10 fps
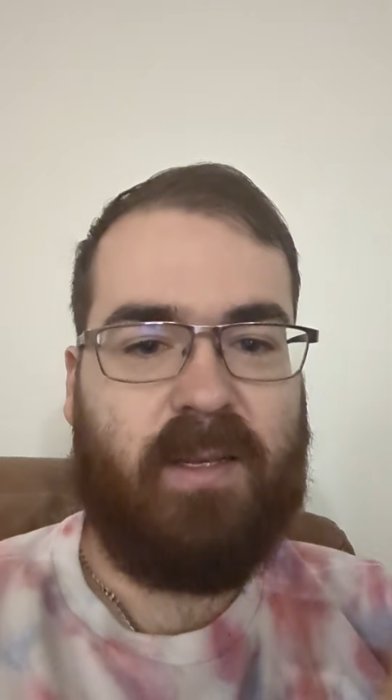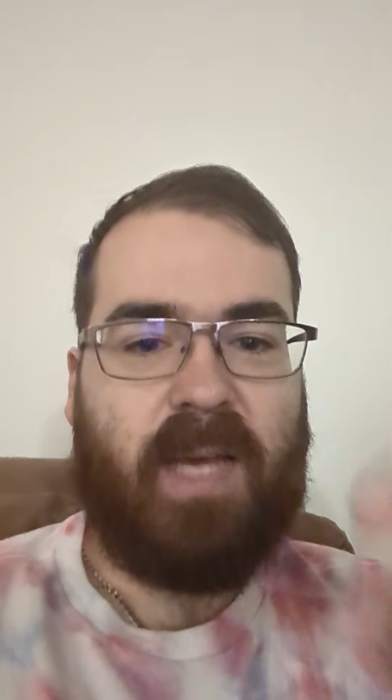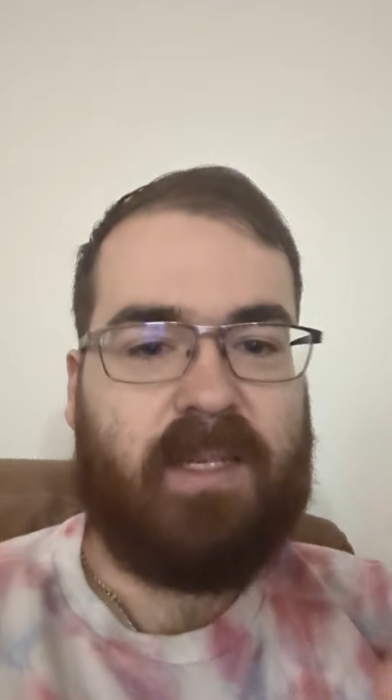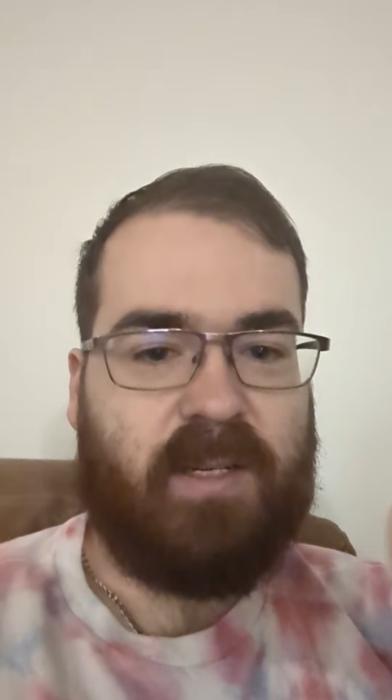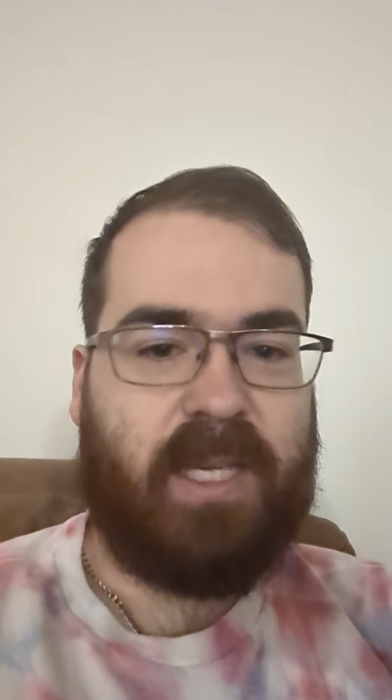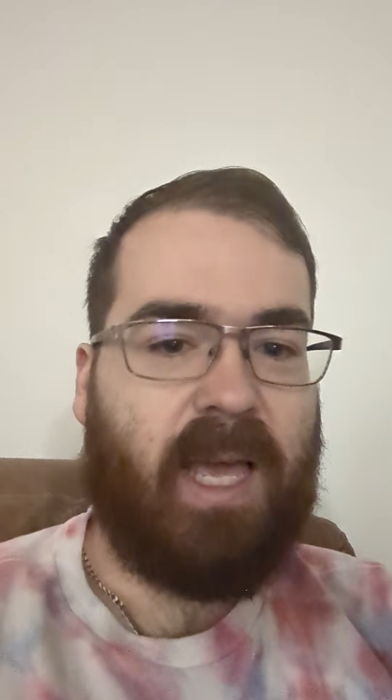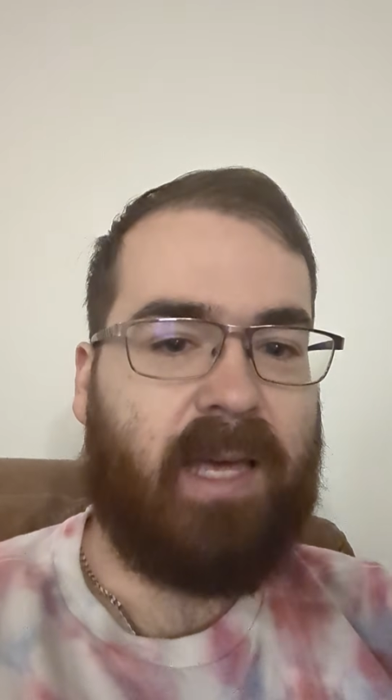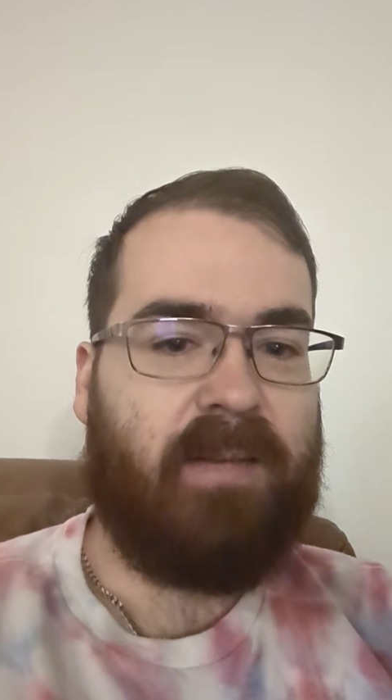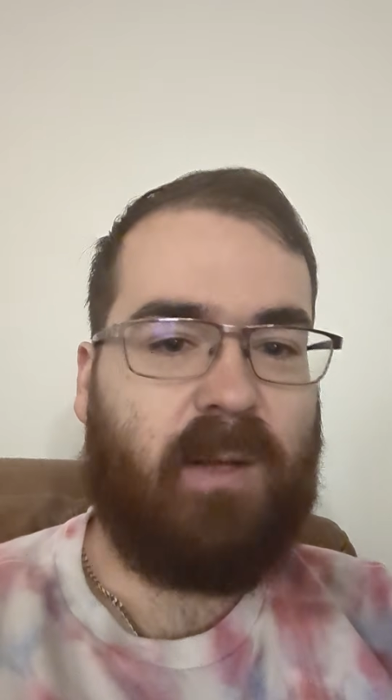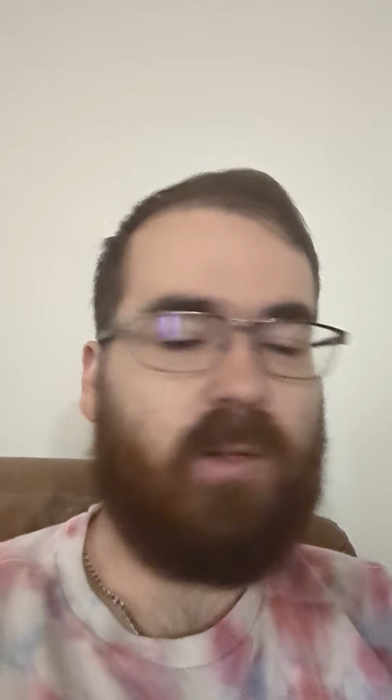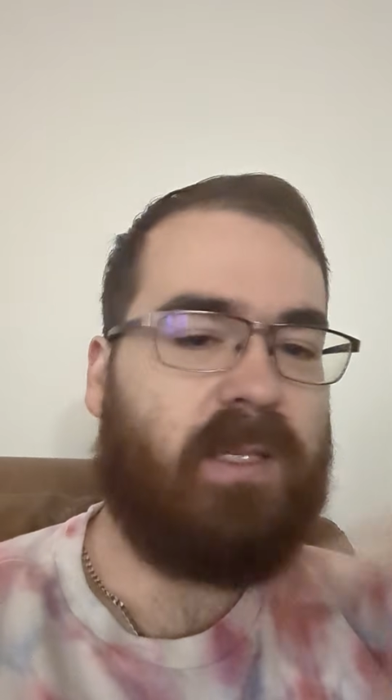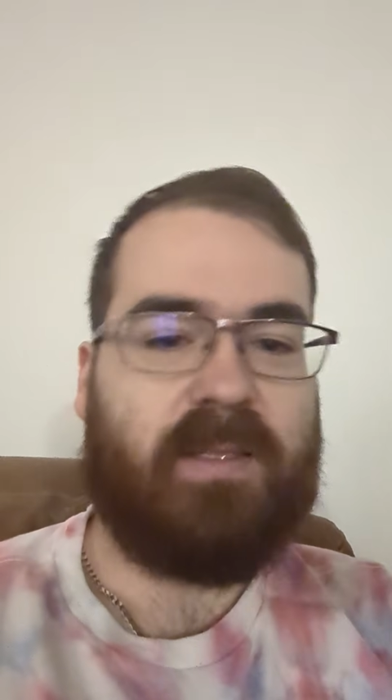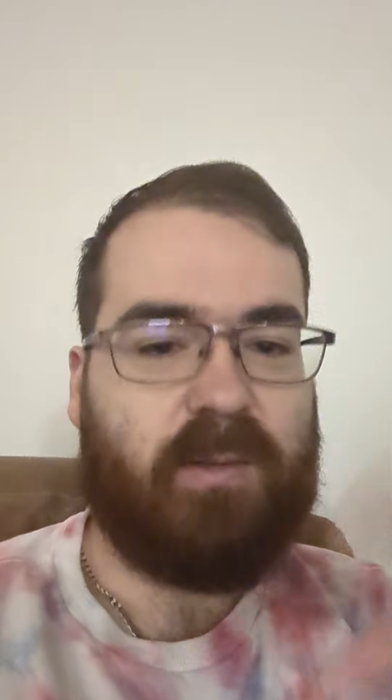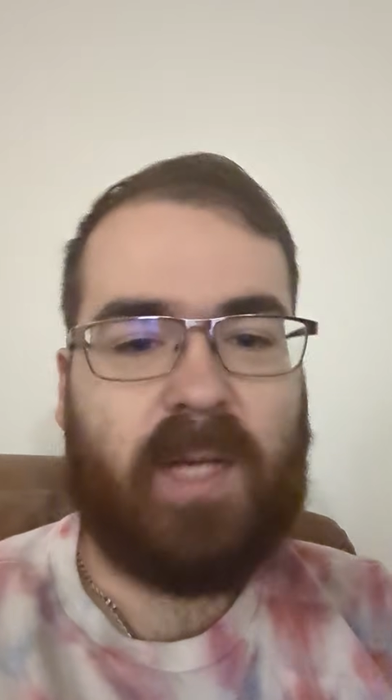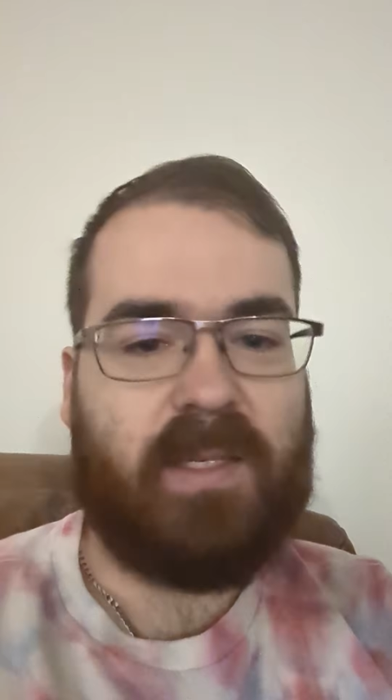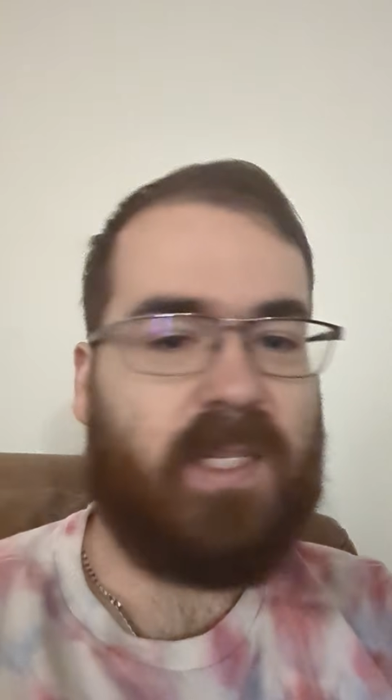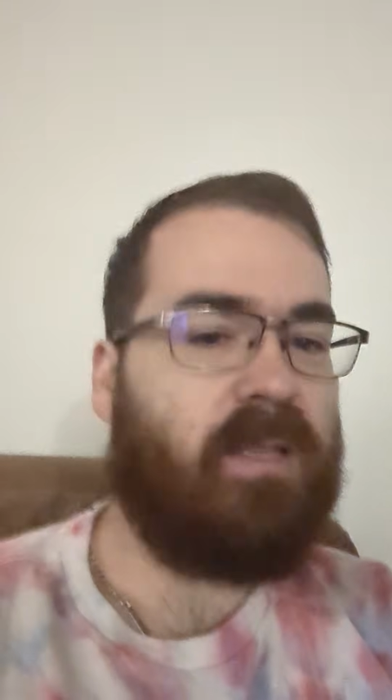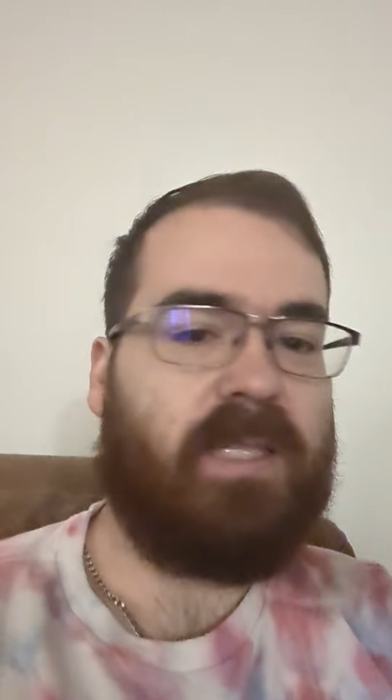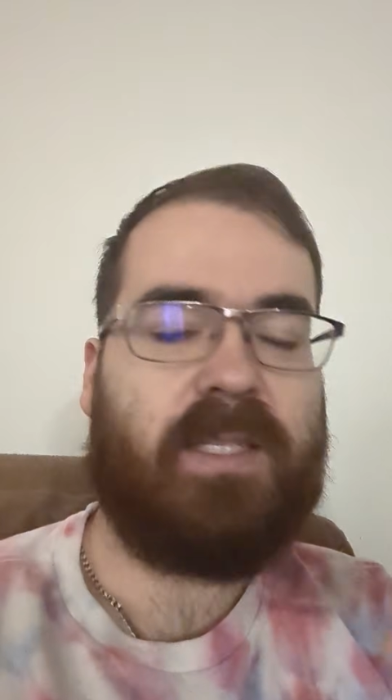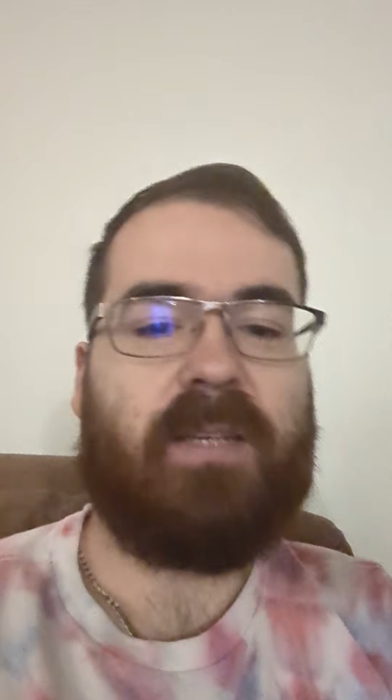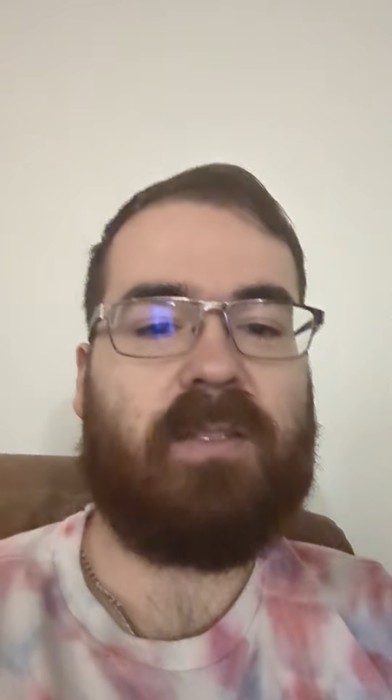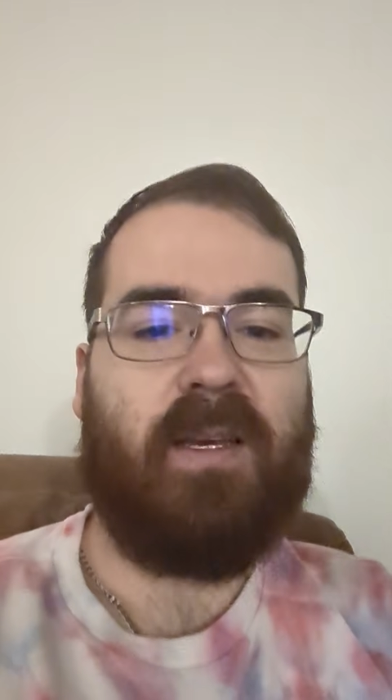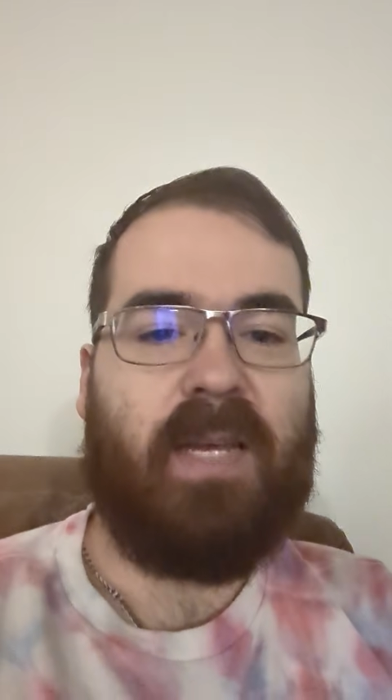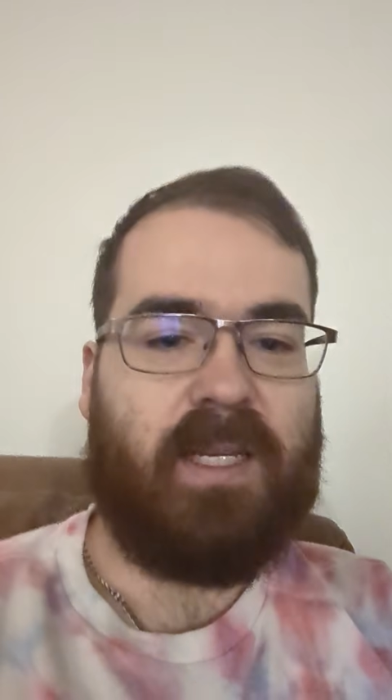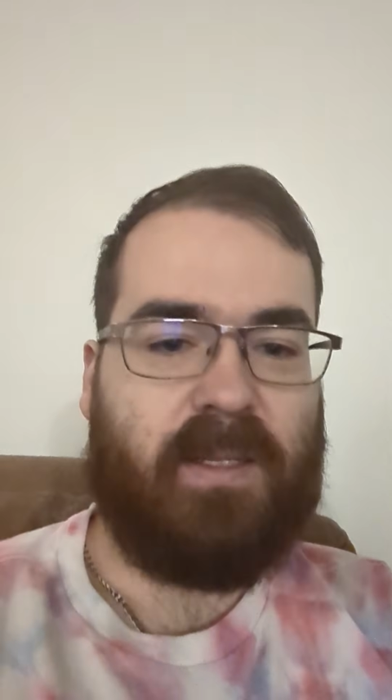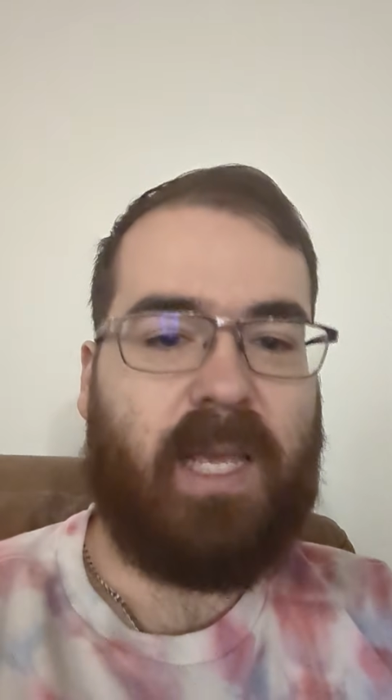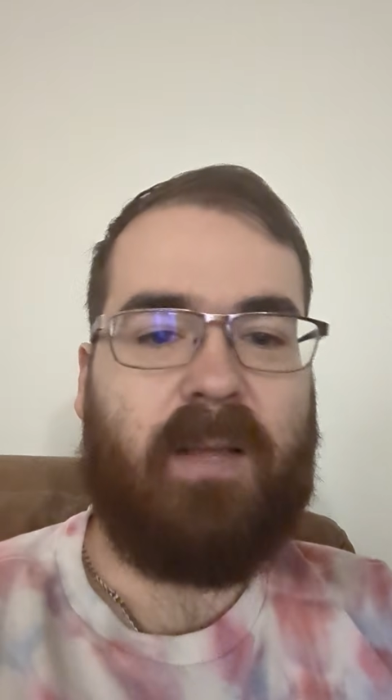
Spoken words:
I can tell the AI all these cross-linking details, and